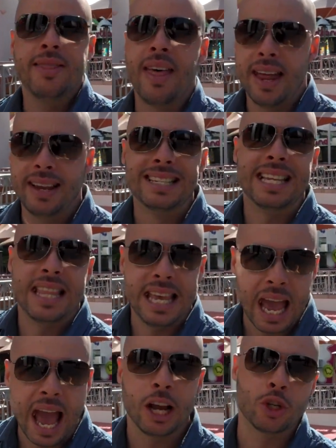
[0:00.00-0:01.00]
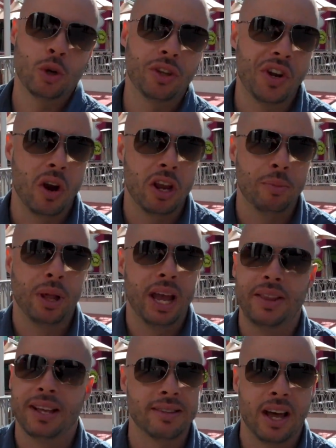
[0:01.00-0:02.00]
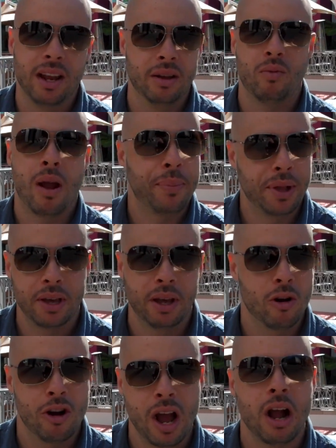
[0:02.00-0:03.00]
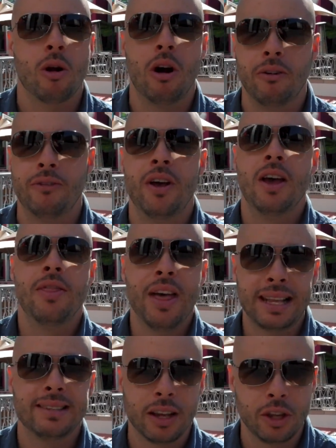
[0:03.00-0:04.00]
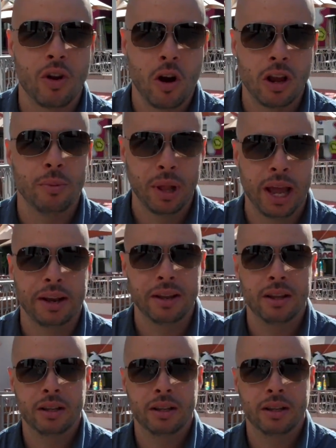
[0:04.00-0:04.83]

That is the actual guitar he played. That's not a replica or knockoff. That's the guitar he played.